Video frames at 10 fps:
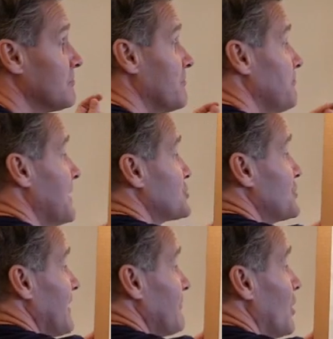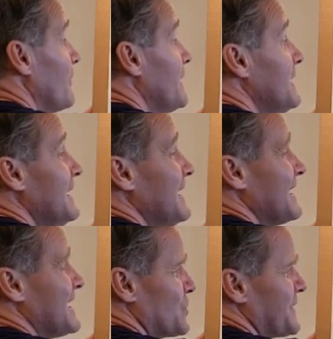Make sure you have them all.
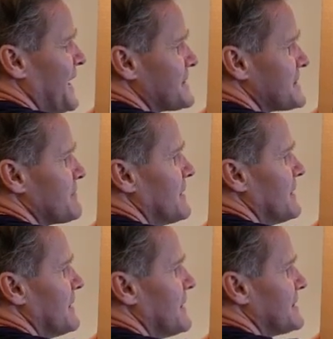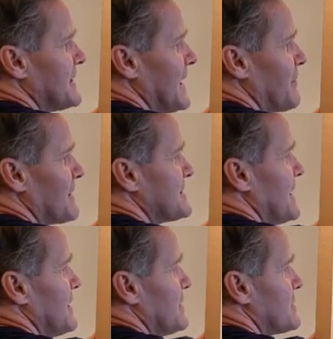Let's go to 10s. 10 plus
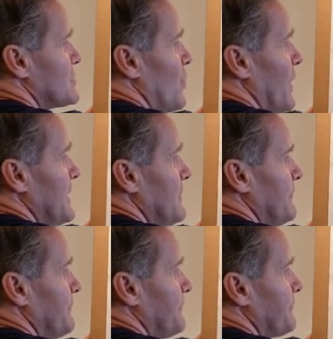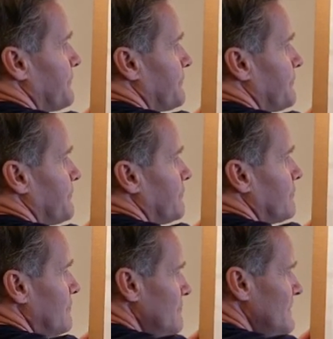10 is 20.
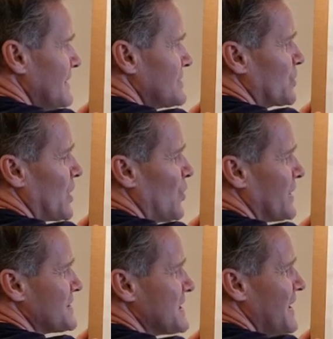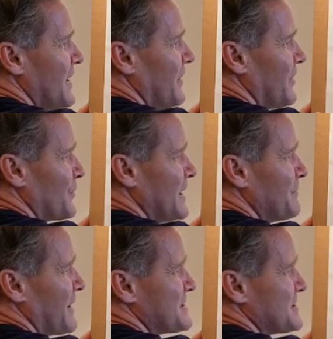Let's go to our 1s. 3
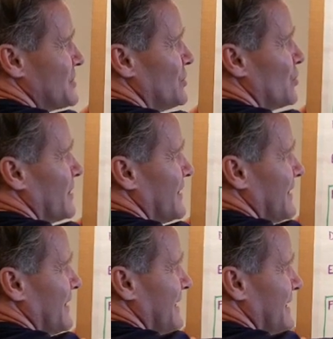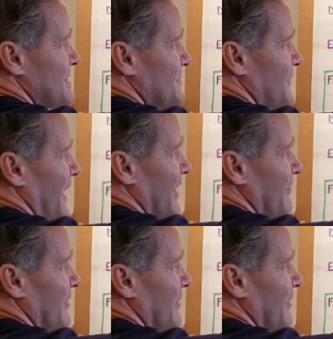plus 2 is 5.